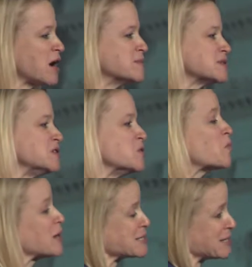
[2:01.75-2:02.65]
comes a new
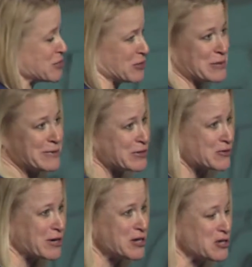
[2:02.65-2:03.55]
presidential
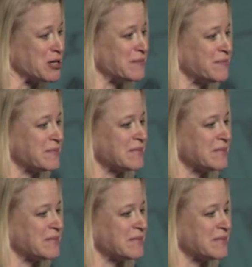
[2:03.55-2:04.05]
administration.